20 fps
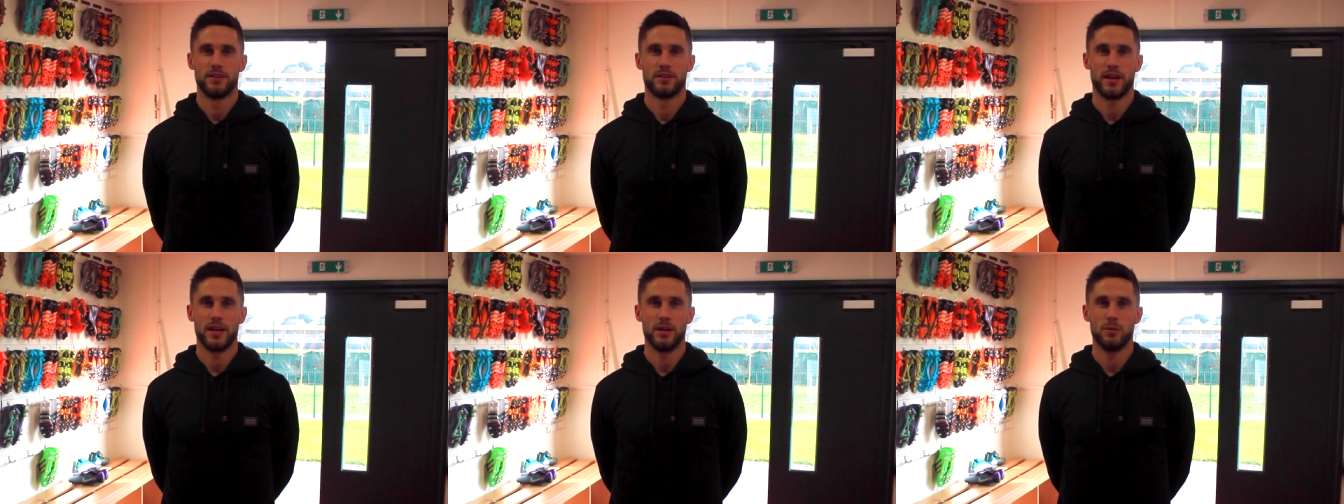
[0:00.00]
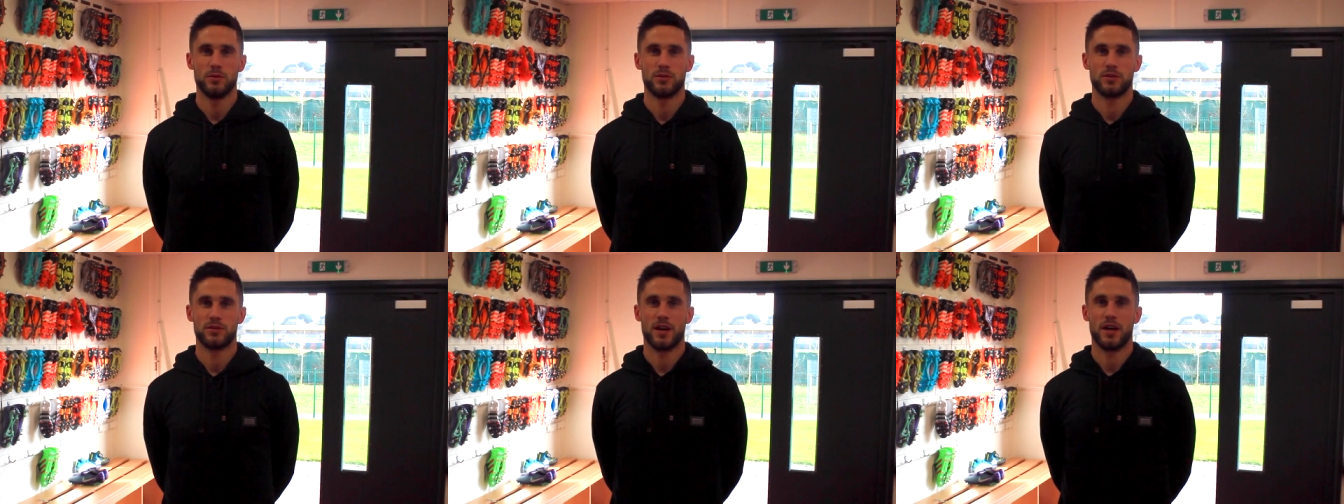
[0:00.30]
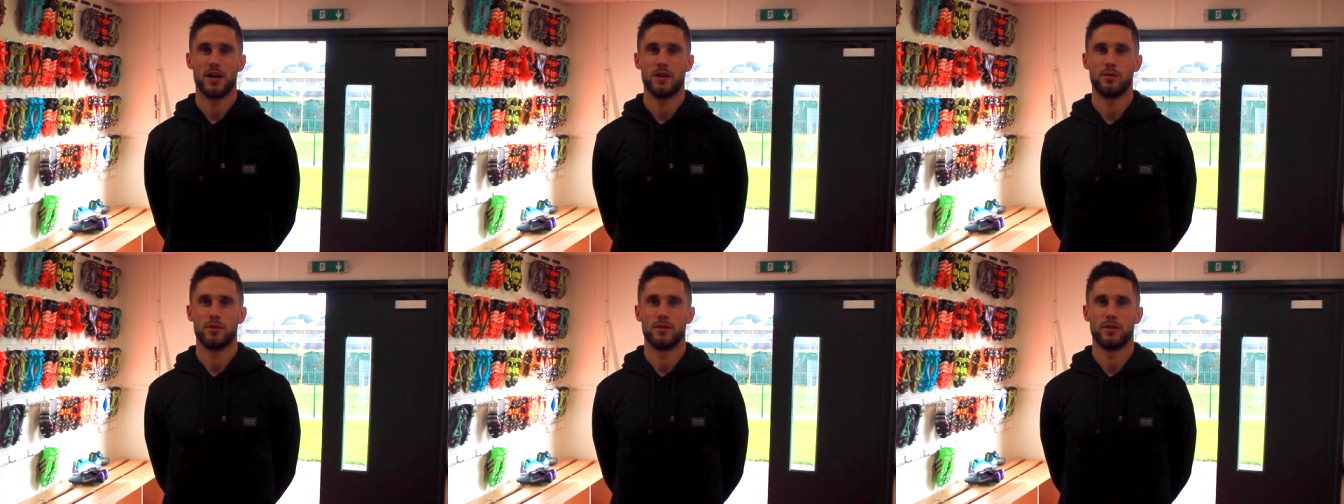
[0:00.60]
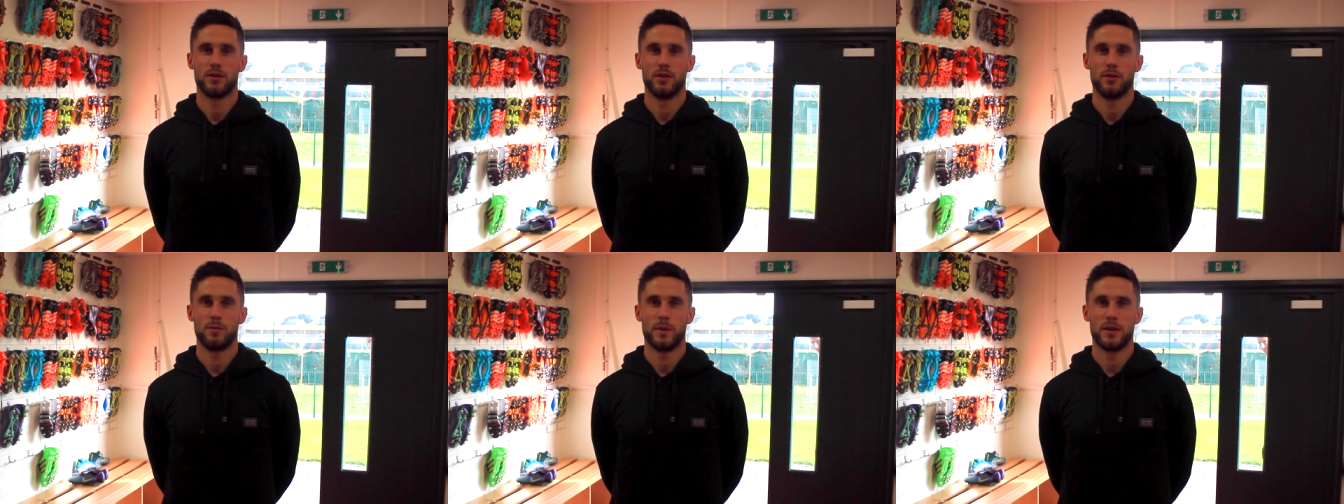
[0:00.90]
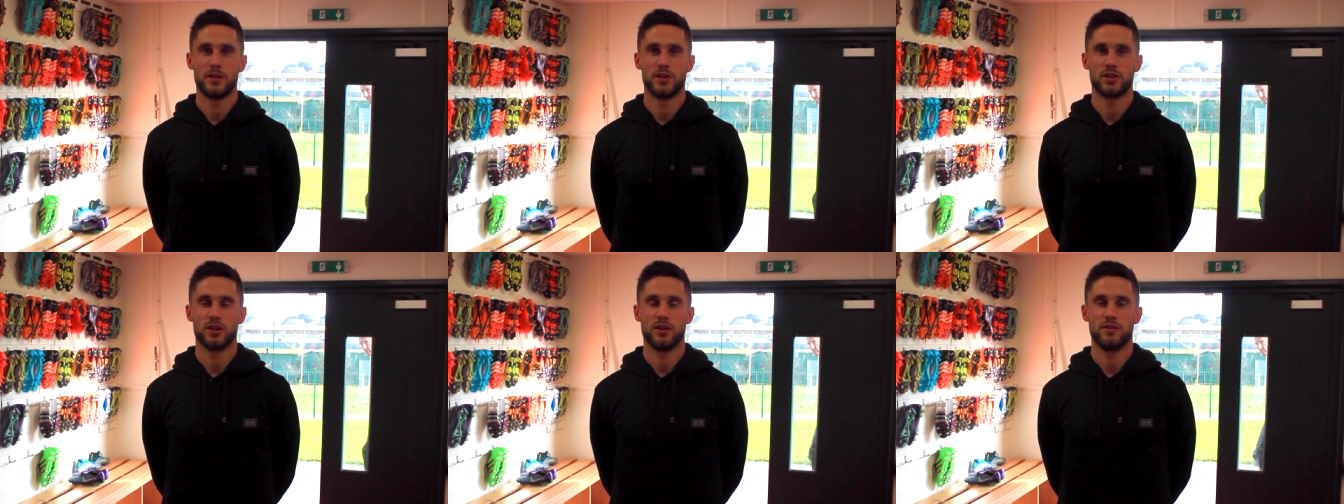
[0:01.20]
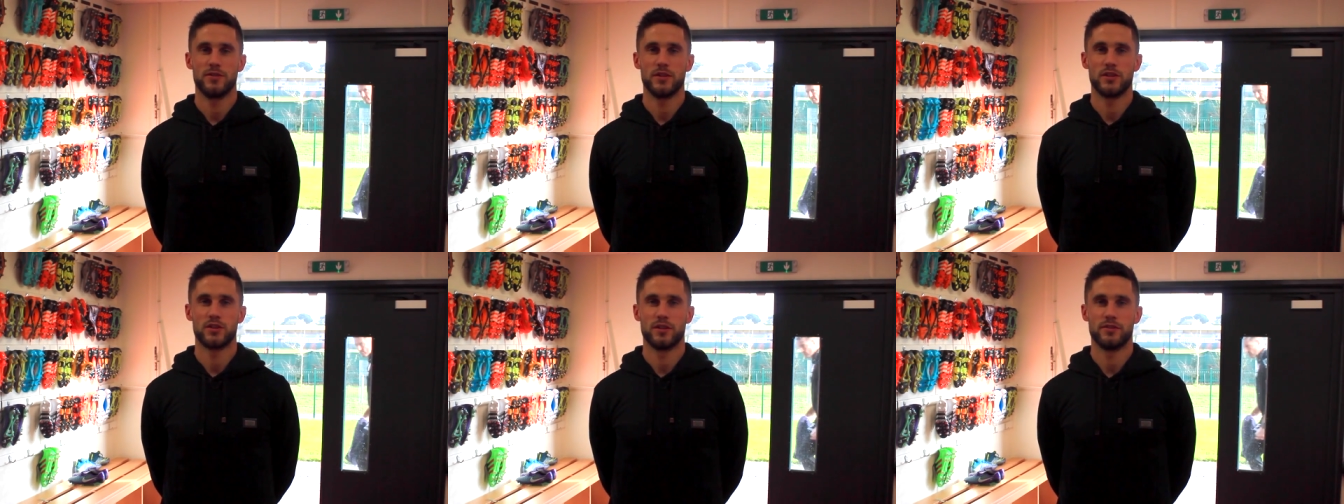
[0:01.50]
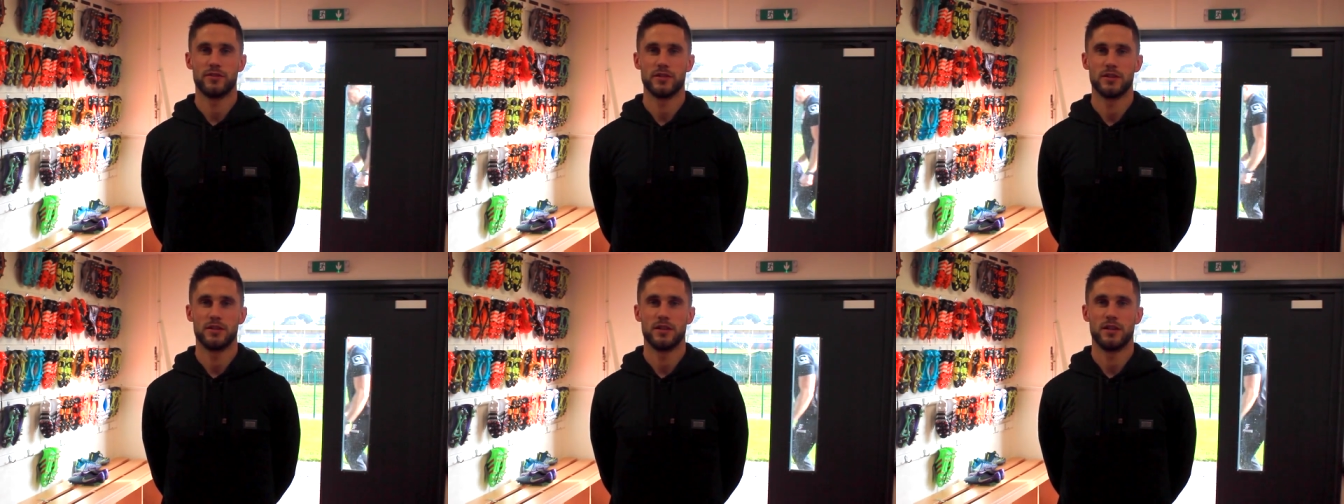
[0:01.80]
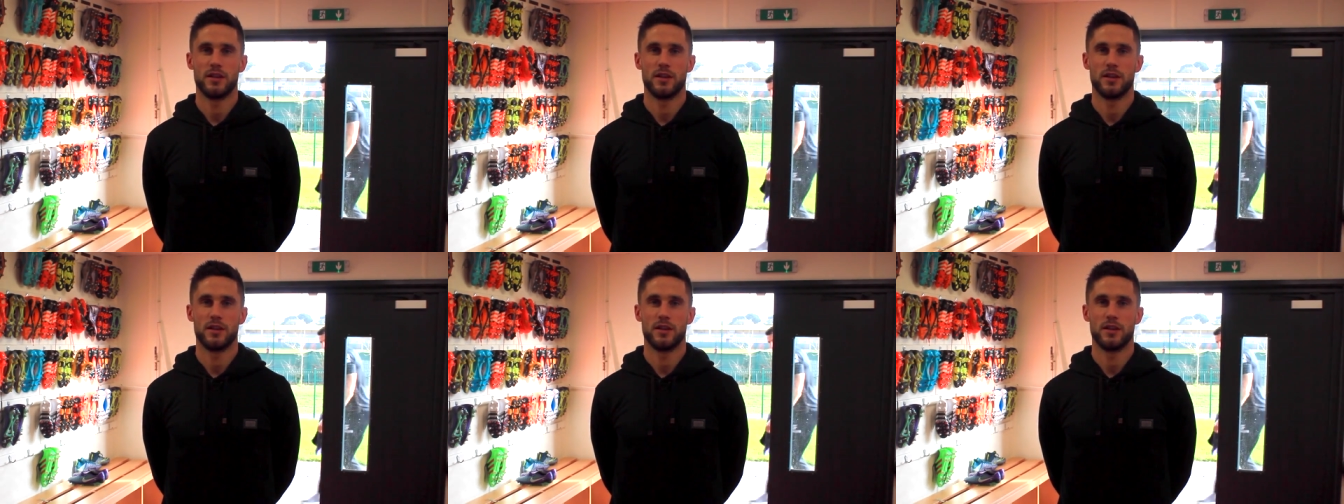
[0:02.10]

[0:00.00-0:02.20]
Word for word: The day will start with you being chauffeur-driven